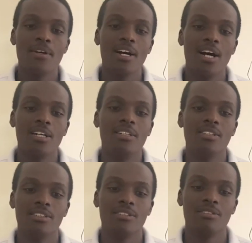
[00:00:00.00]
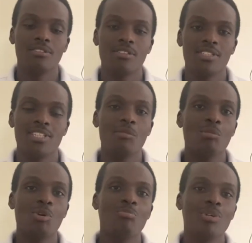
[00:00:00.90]
and
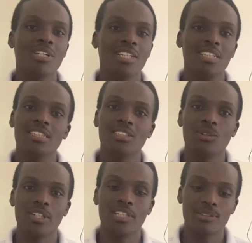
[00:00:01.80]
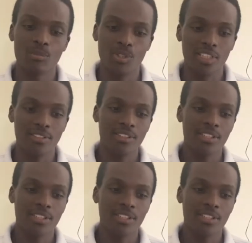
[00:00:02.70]
some openings on its body.